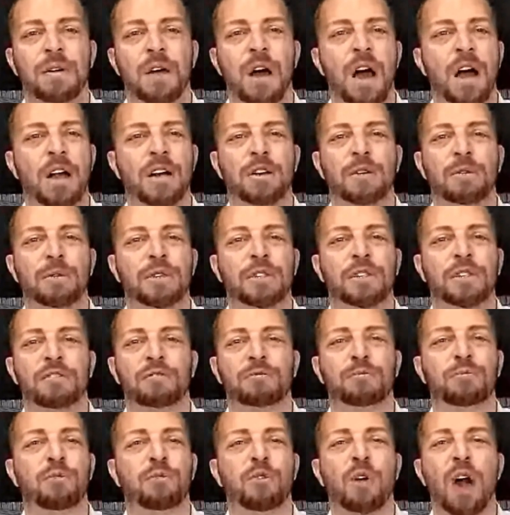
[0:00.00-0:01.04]
conduits
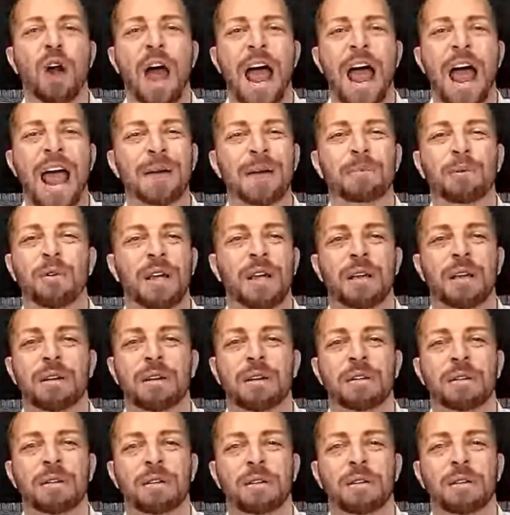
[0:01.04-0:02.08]
of bribery.
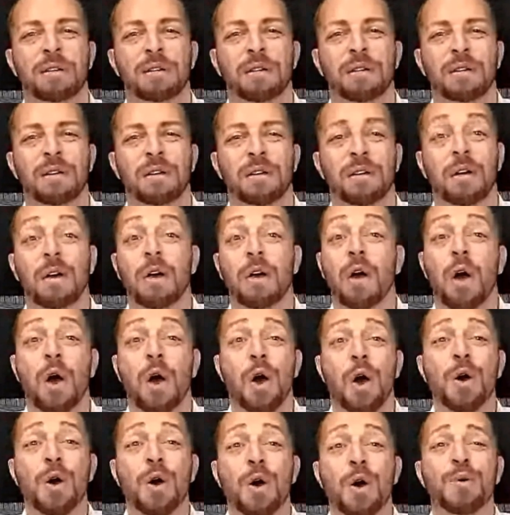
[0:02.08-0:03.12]

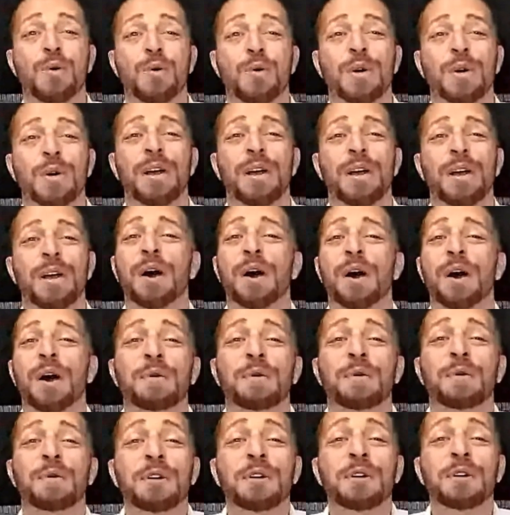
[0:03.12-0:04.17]
Oh,
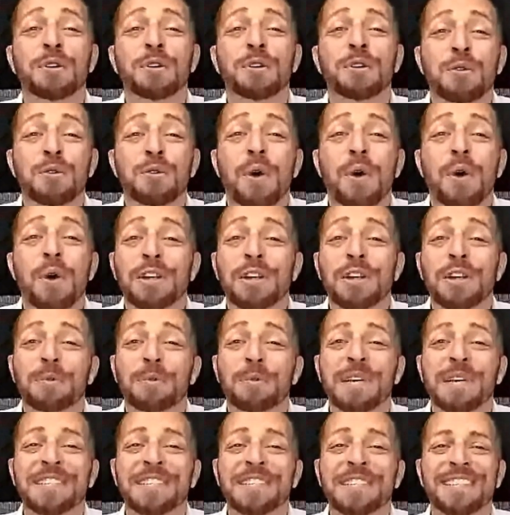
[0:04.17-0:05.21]
oh, you you want your
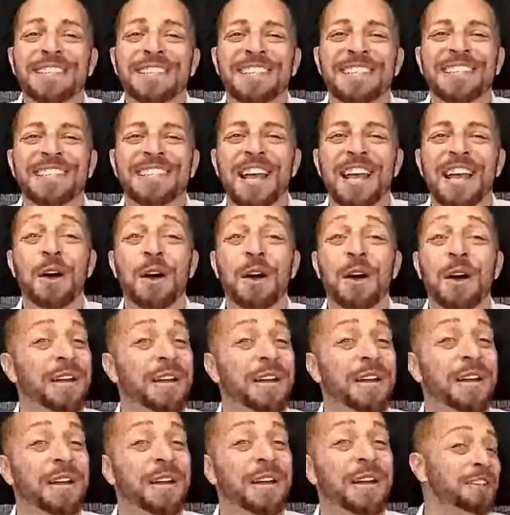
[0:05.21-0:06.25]
business to stay
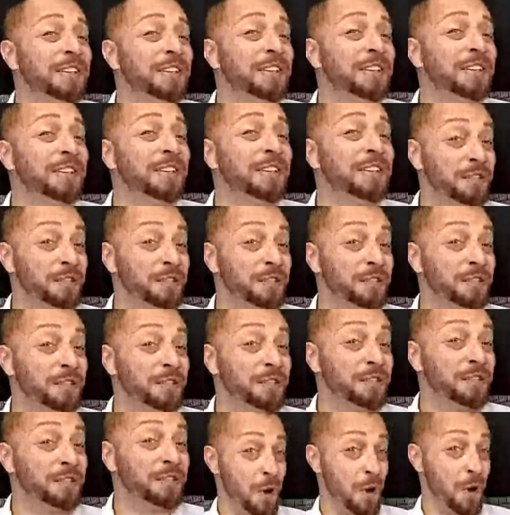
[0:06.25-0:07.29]
open? Do you,
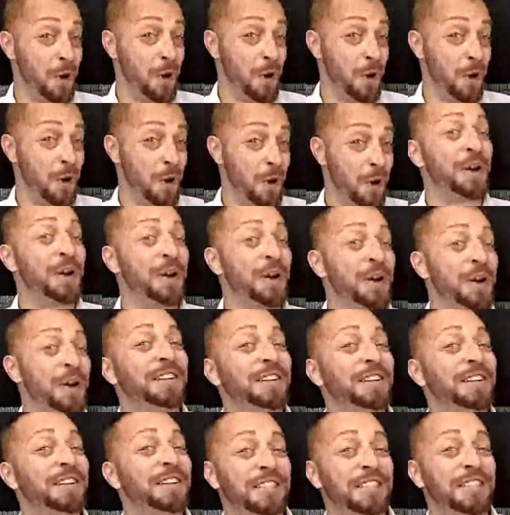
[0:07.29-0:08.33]
you want me to put it
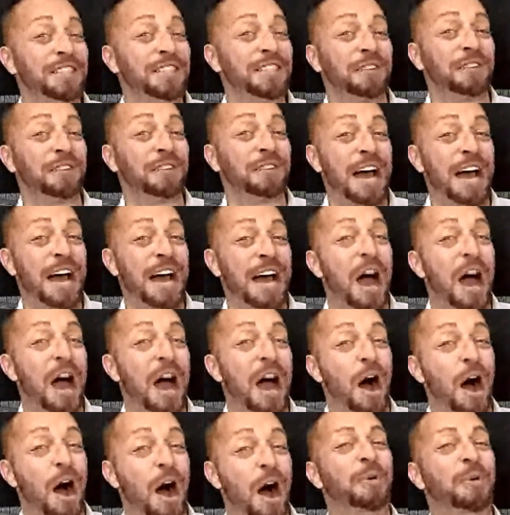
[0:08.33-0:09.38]
on the list of
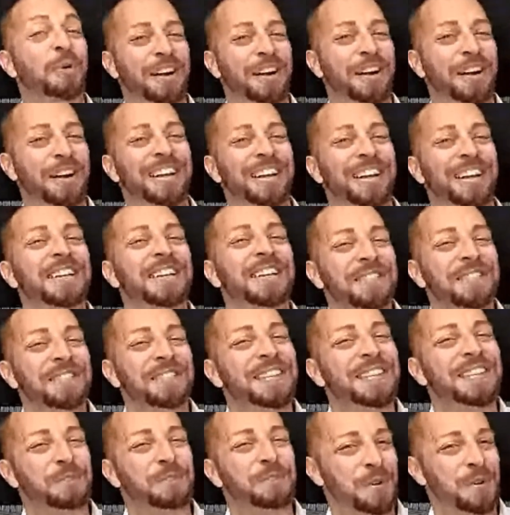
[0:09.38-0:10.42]
allowed? I'll put it on.
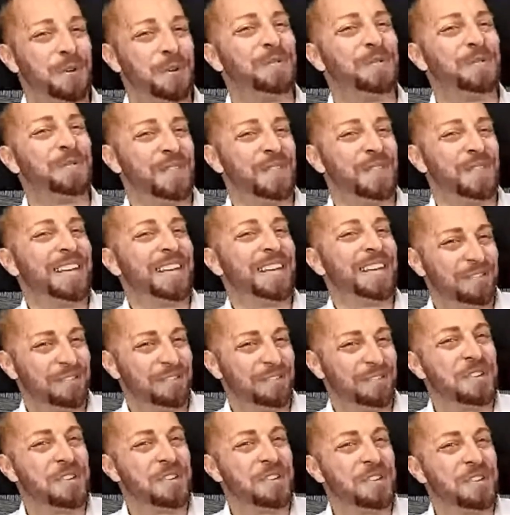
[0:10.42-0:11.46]
You will,
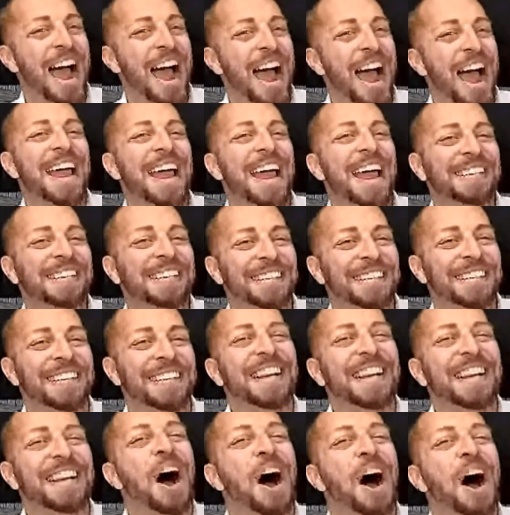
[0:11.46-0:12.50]
if you're
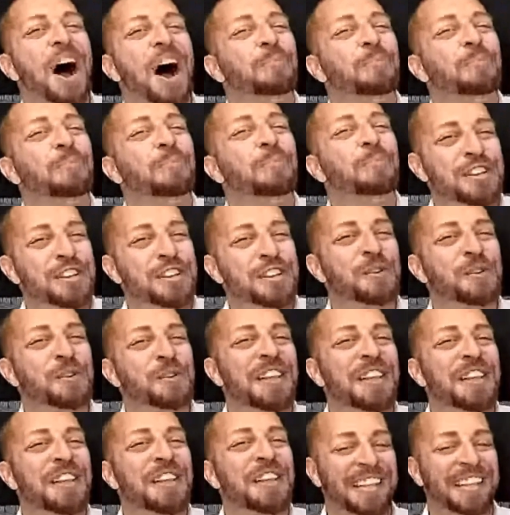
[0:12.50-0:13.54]
nice, I'll put
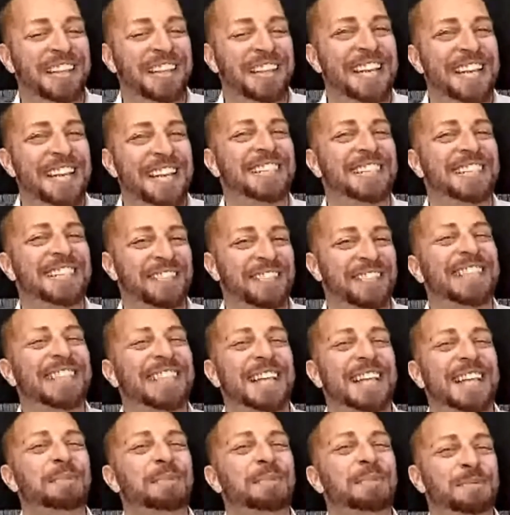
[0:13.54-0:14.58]
you on the list of
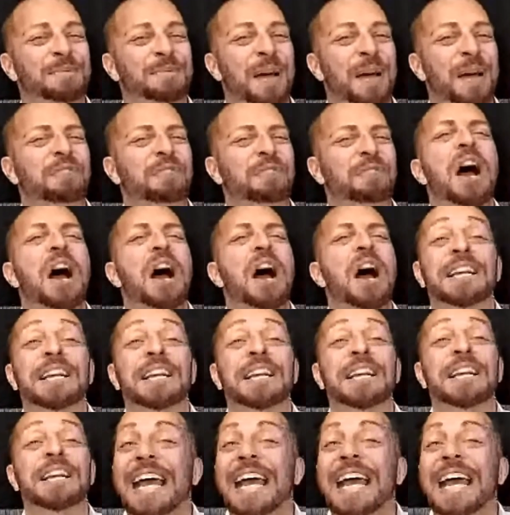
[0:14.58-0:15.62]
exempt, of
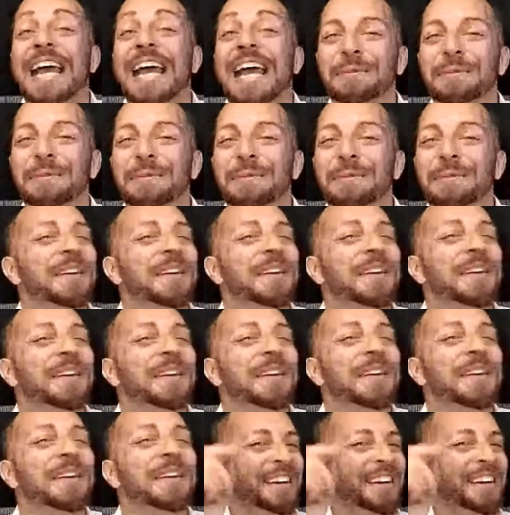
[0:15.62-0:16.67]
essential.
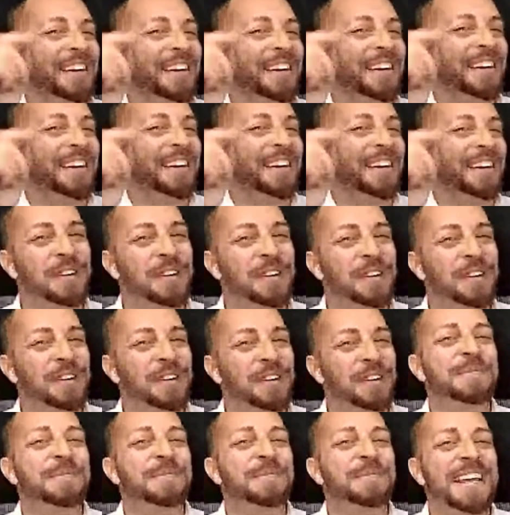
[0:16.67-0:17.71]
You're, if you give
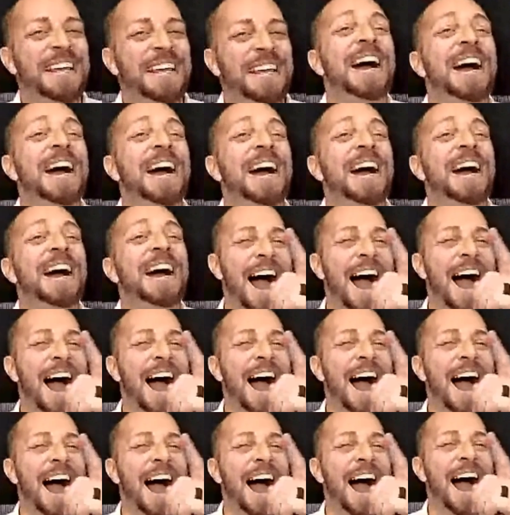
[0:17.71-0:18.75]
me money,
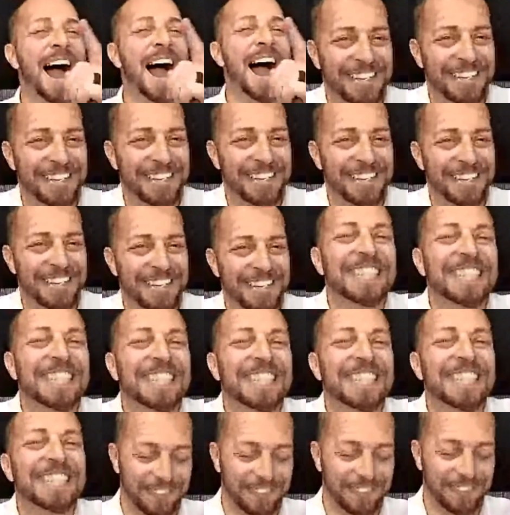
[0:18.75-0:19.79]
I think you're
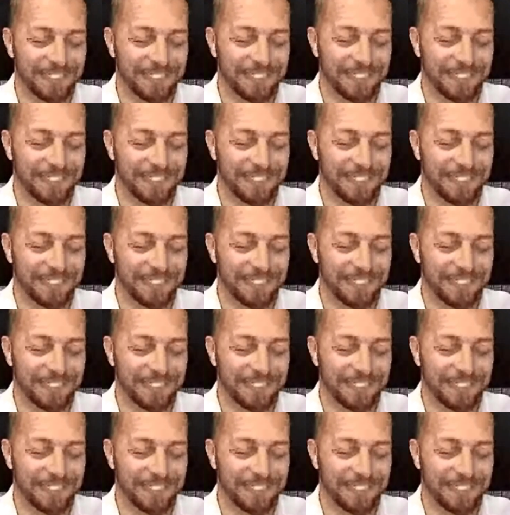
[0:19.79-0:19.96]
essential.